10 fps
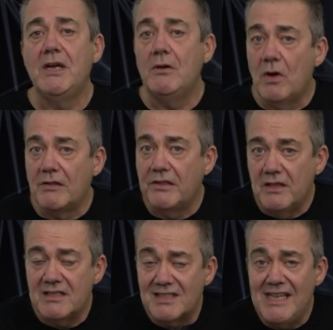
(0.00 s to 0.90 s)
it rather
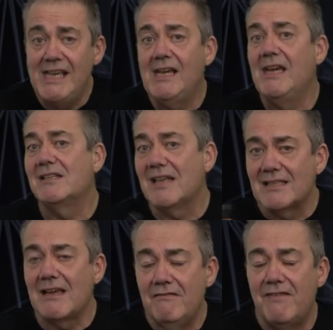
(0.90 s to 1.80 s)
than seeing it
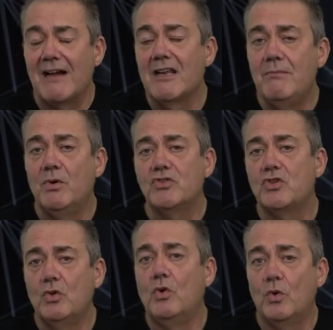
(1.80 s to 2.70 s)
as a valuable
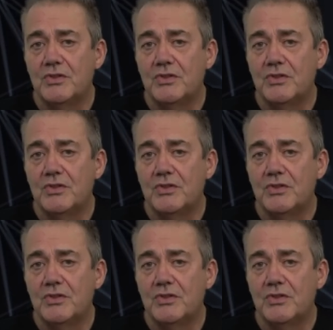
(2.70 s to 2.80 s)
tool